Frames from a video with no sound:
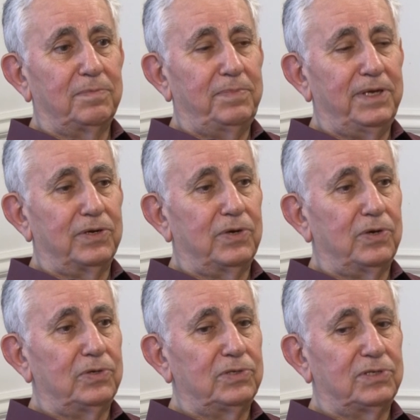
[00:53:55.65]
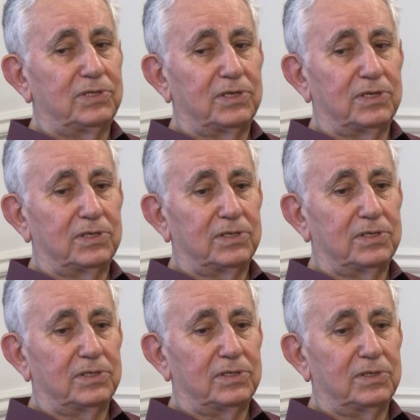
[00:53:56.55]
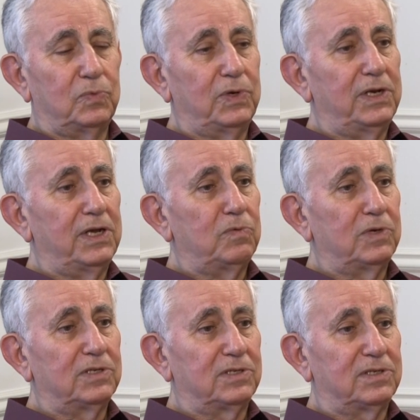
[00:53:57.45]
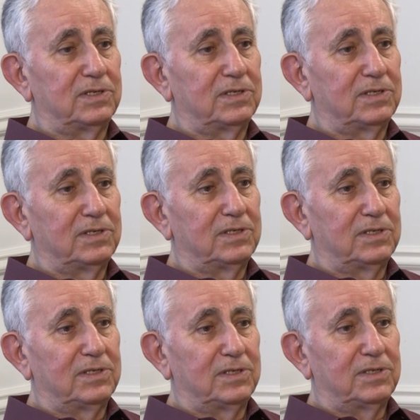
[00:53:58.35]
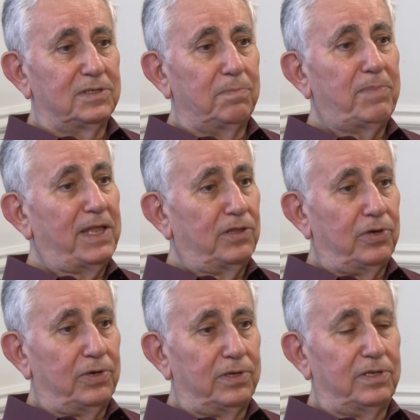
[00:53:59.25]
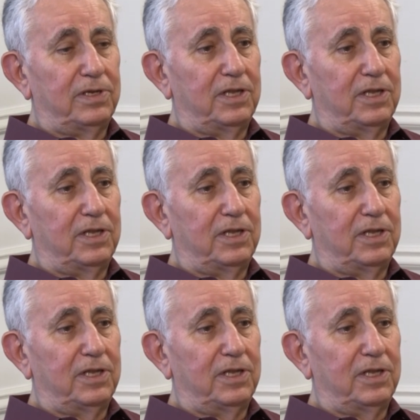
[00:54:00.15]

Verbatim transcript: because when I was mentored